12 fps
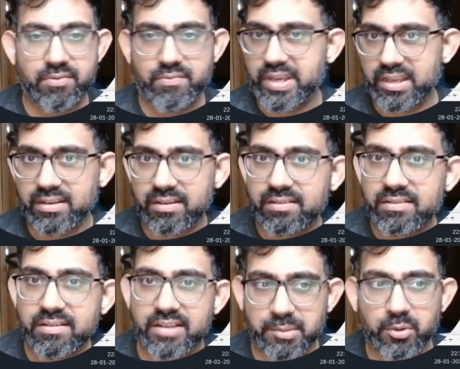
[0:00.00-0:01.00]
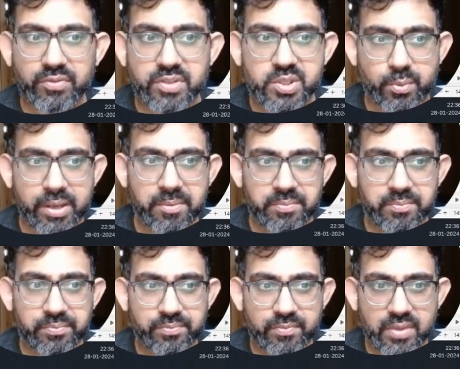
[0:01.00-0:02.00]
We can remove the square,
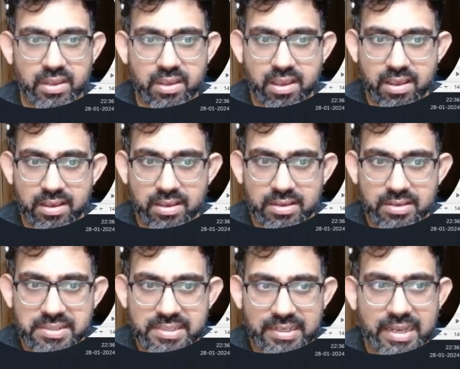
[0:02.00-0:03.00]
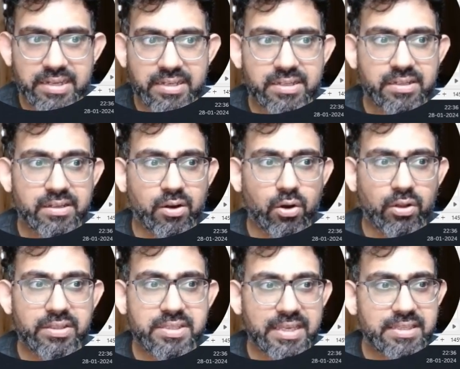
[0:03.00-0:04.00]
select
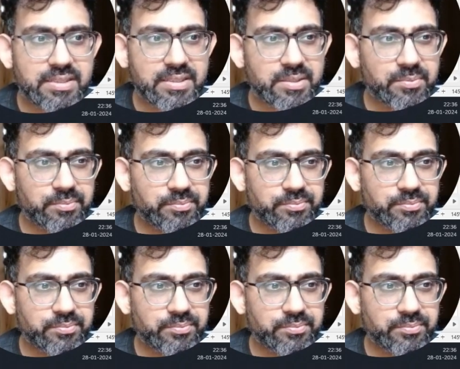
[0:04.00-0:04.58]
all the cells,